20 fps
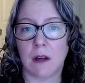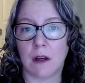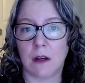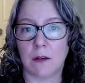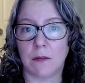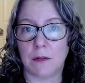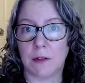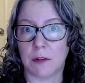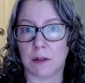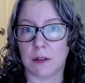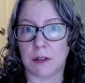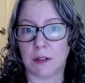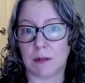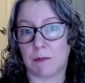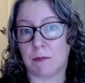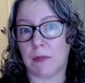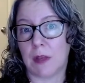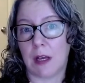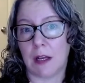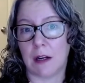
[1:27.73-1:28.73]
First,
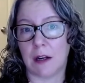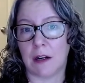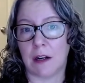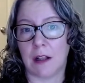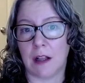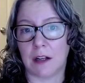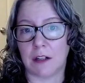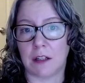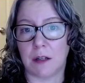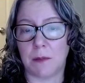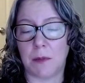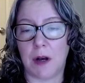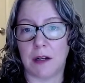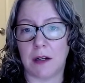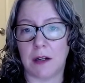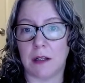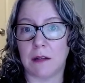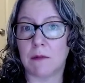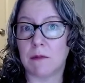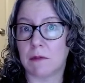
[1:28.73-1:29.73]
an unelected
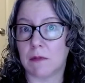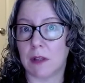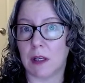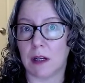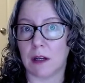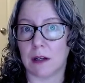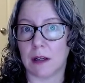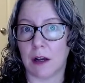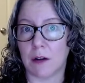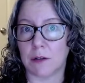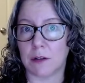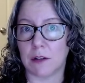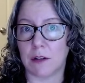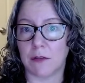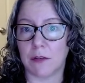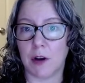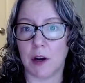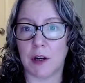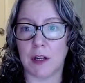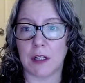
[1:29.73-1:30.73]
body, the Council of
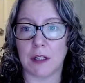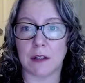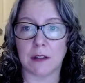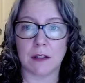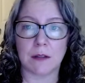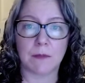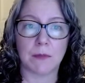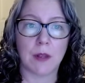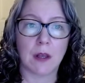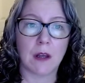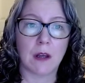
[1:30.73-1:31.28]
Guardians,